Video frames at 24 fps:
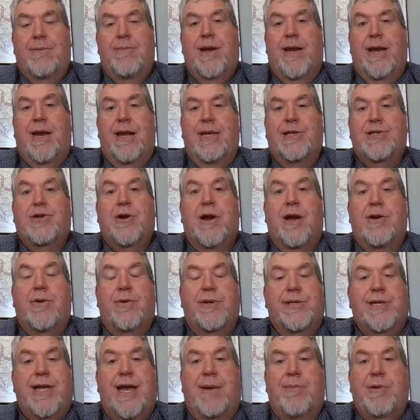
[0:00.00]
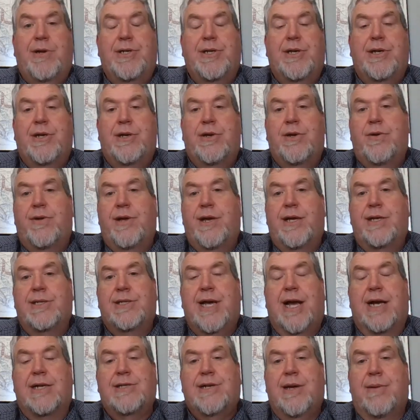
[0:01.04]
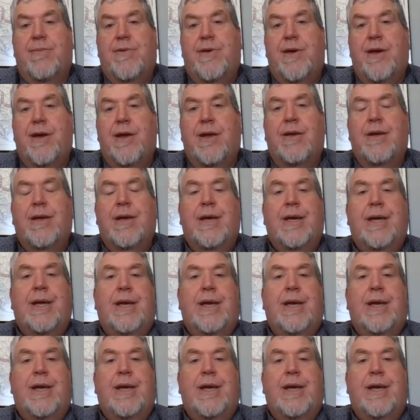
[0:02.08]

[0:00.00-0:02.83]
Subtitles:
meaning he's trying to establish and do the exact same thing.